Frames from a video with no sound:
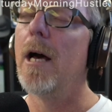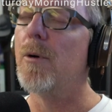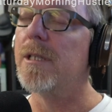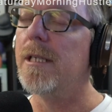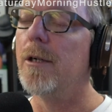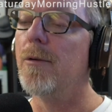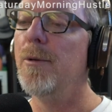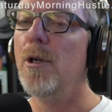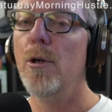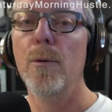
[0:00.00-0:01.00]
I want to hear
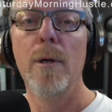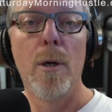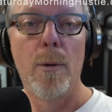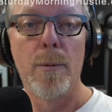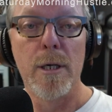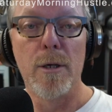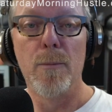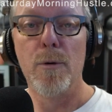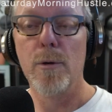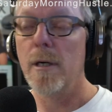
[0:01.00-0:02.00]
from you. Want to hear
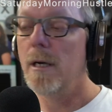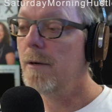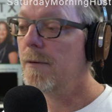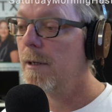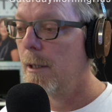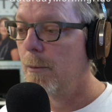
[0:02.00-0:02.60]
more of.